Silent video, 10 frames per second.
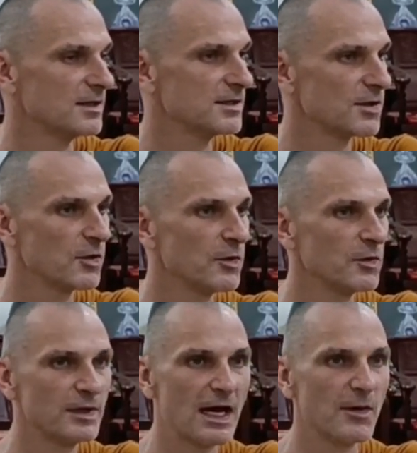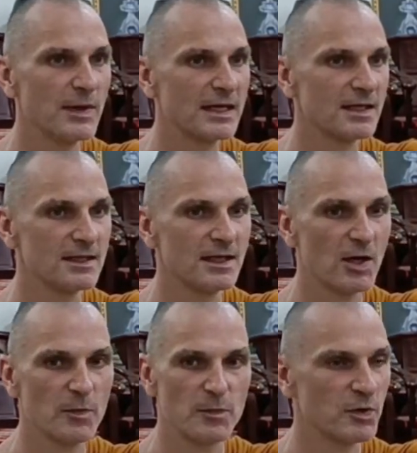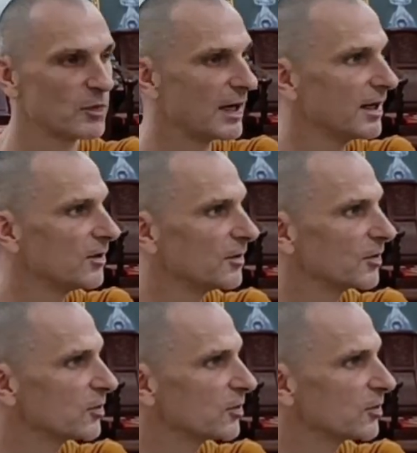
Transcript: So now we can help put away all the